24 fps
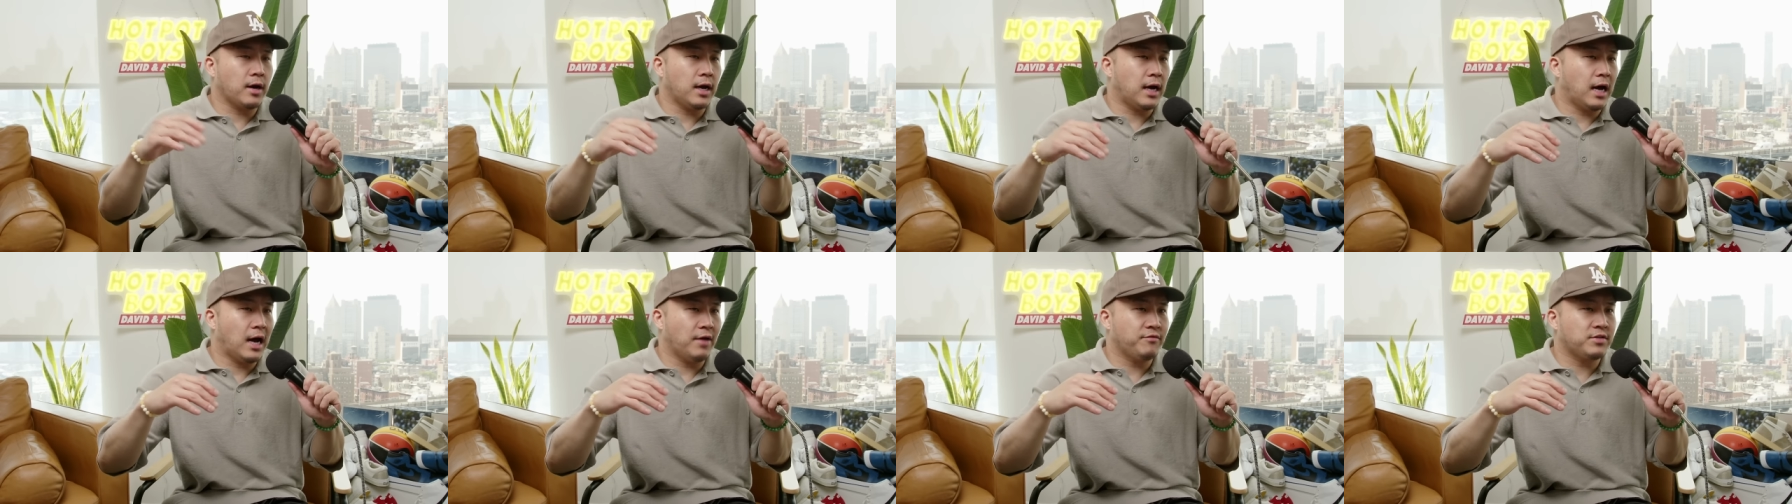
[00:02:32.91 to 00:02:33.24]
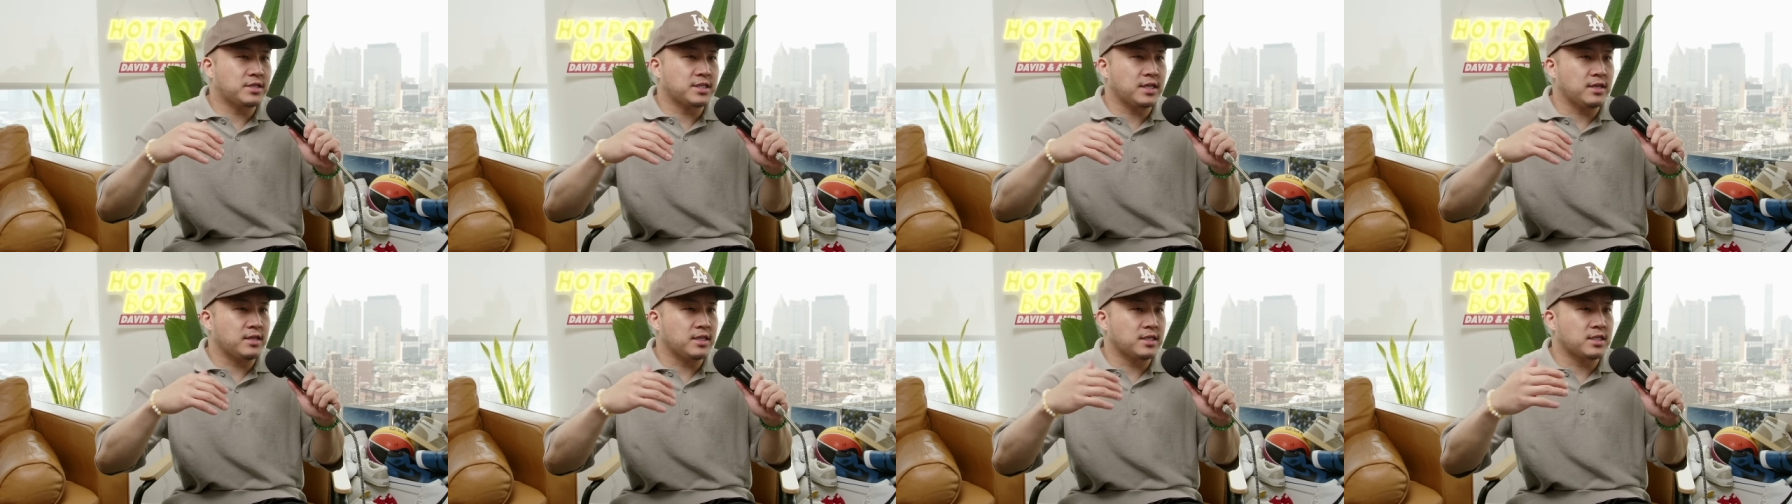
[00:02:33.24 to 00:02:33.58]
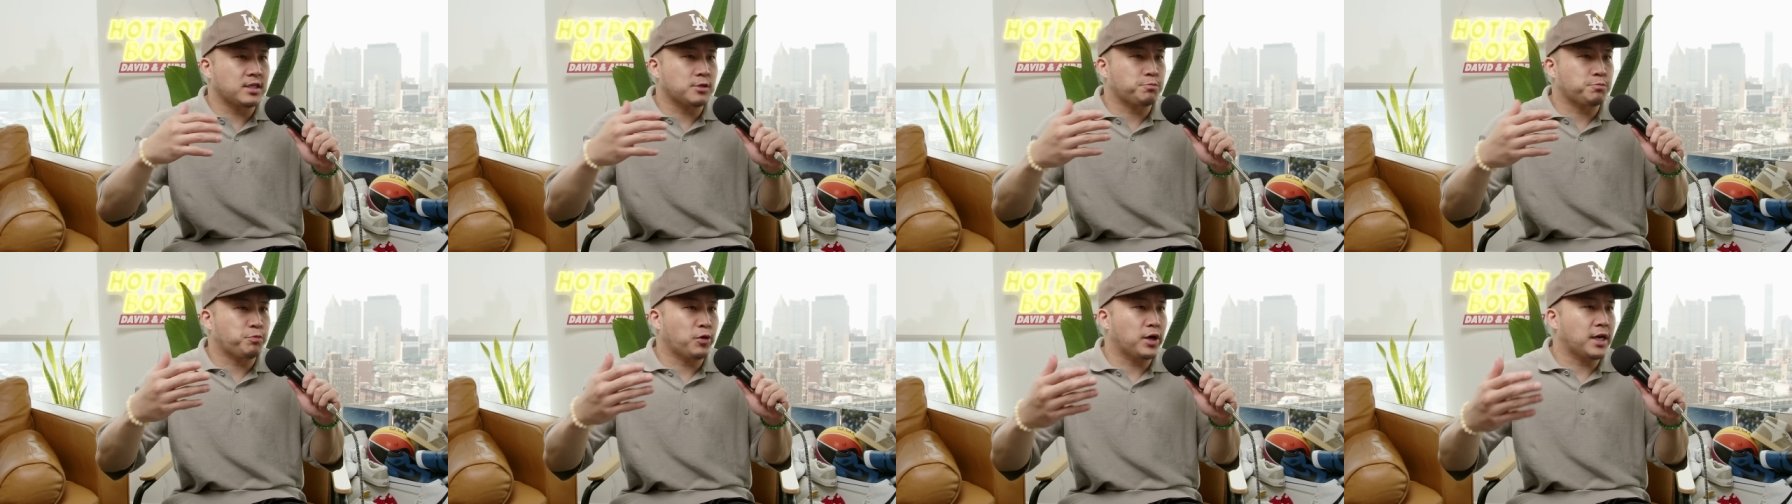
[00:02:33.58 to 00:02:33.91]
Obviously, this
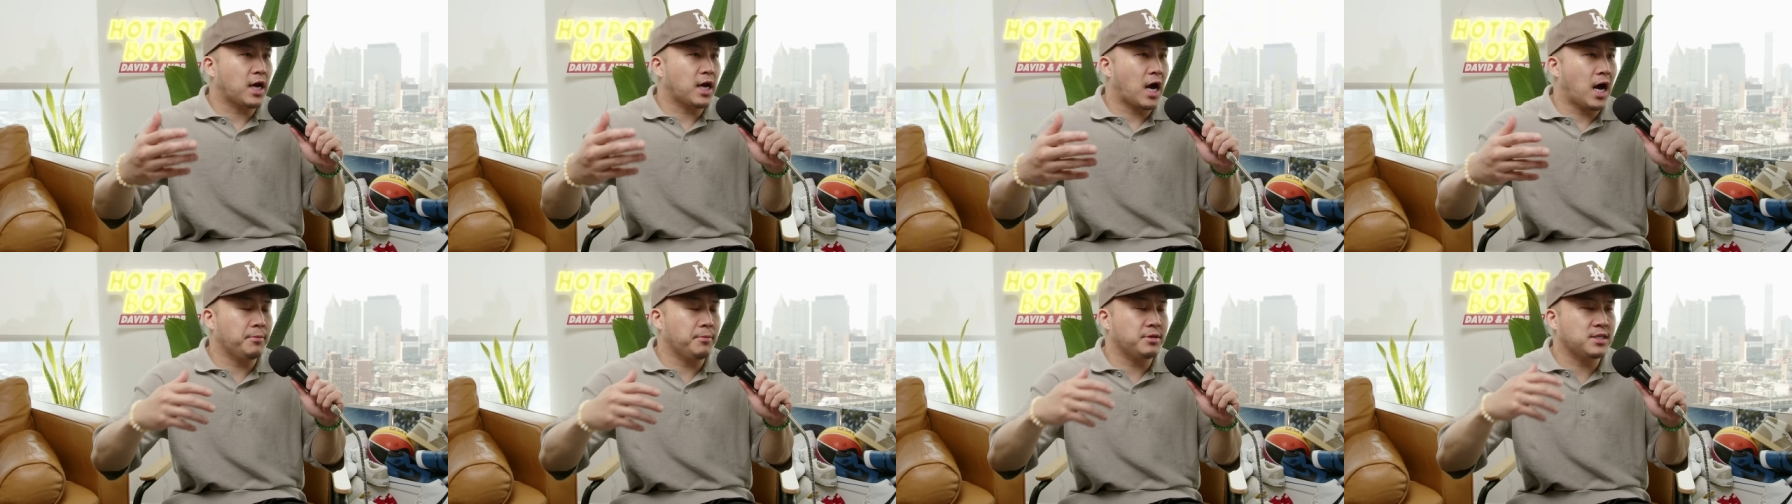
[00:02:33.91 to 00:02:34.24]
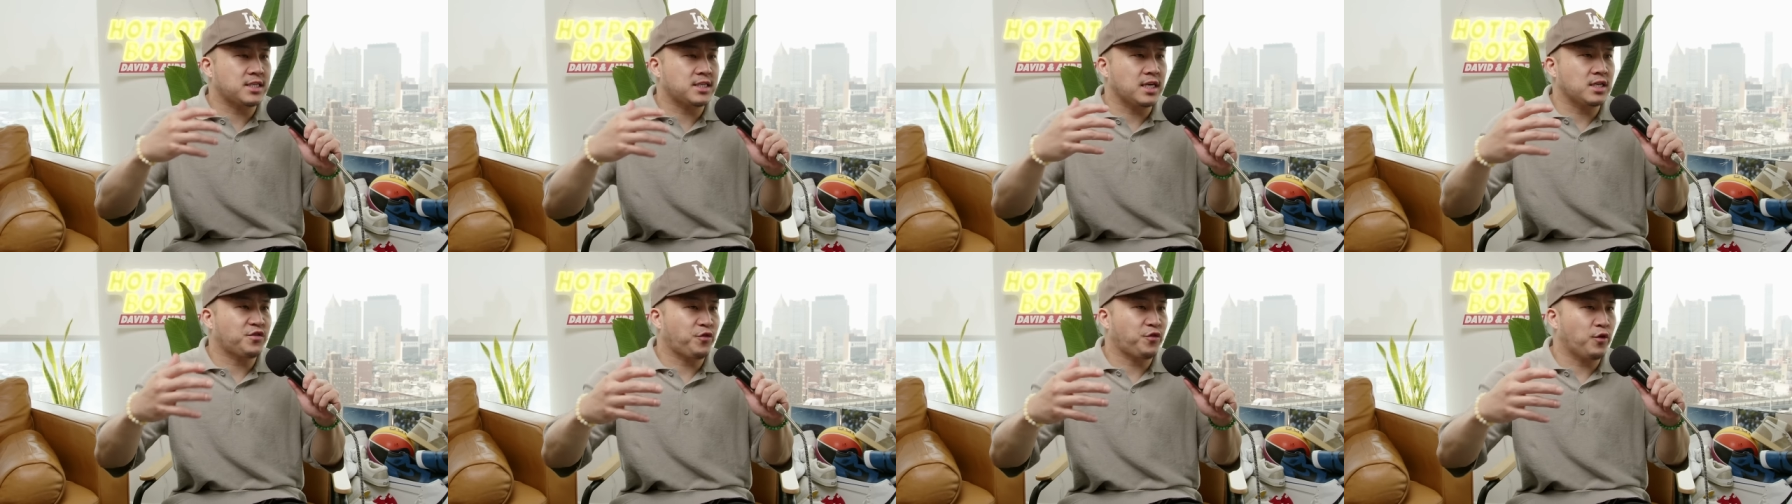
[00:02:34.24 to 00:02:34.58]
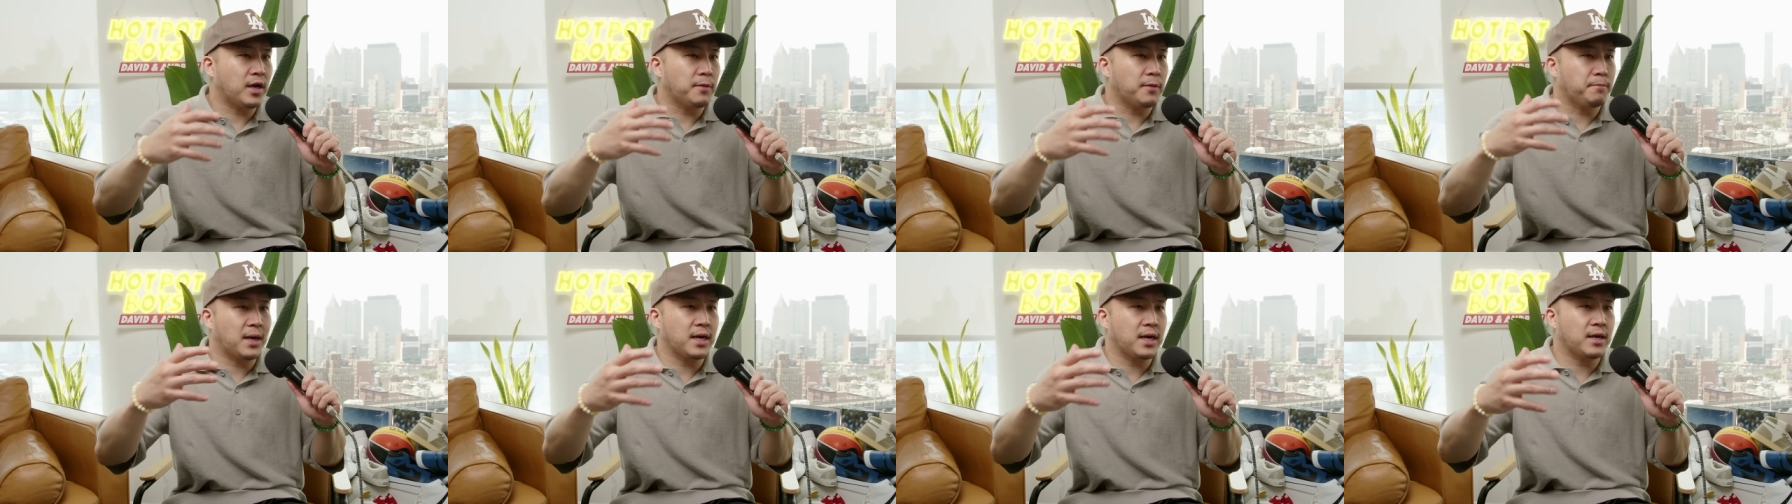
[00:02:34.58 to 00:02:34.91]
is pretty common sense for
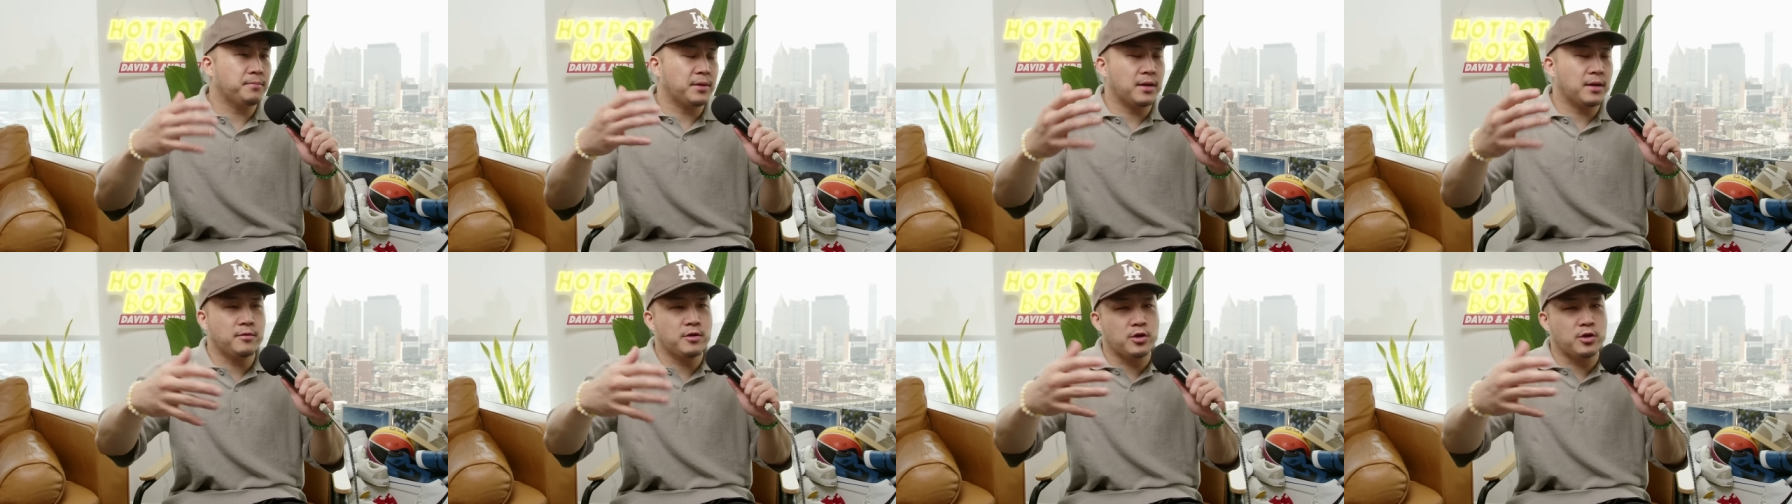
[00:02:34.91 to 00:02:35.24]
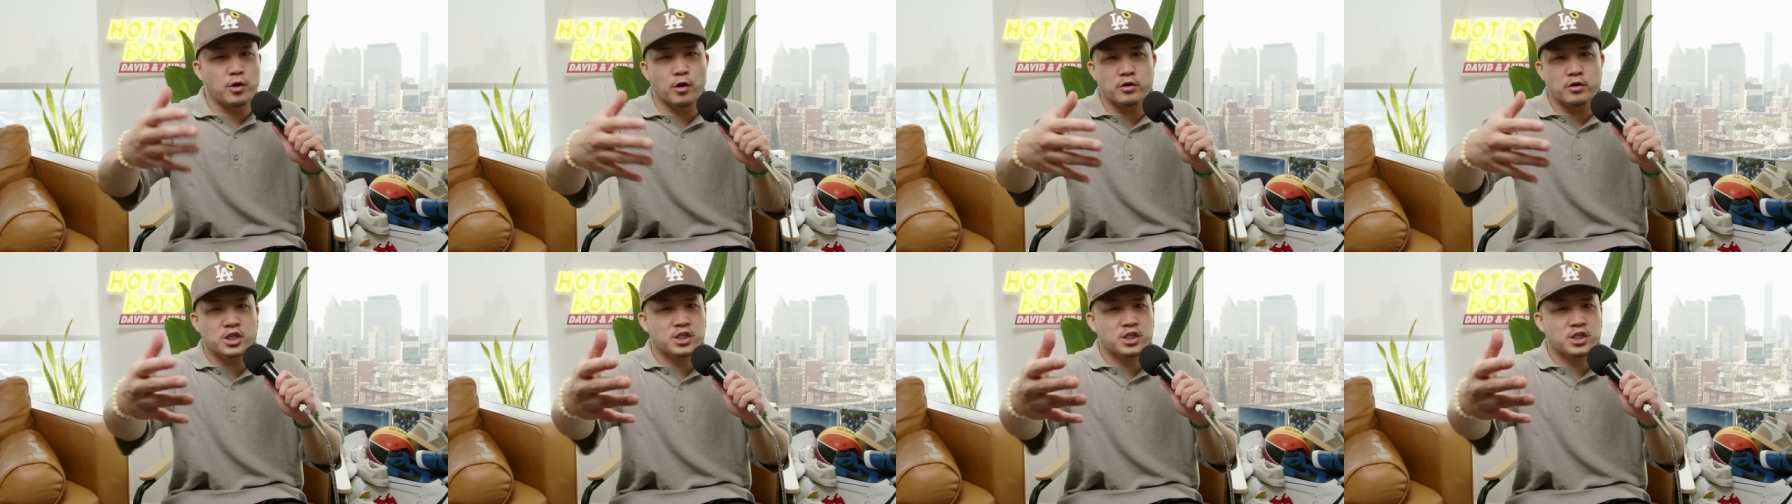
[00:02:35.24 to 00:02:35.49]
anybody, but you know,